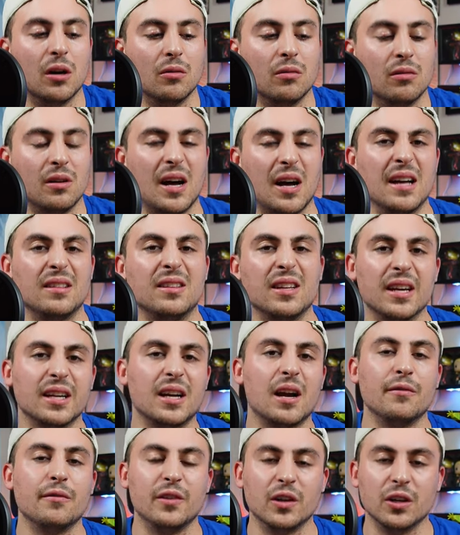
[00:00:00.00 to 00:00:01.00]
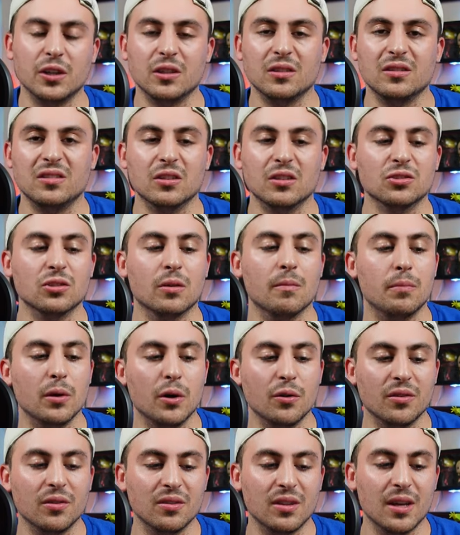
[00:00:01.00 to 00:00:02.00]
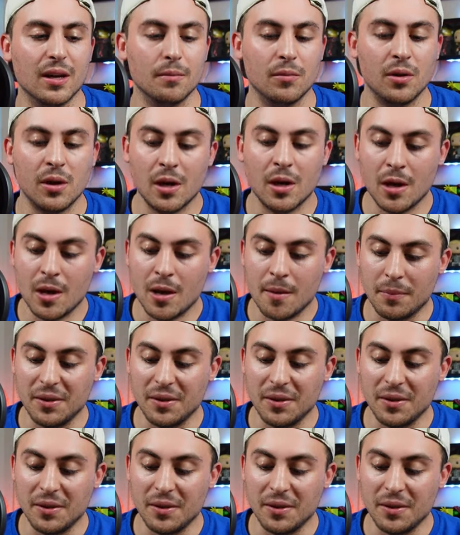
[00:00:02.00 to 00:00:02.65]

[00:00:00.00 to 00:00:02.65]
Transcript: So I think I got very good deals on both of them.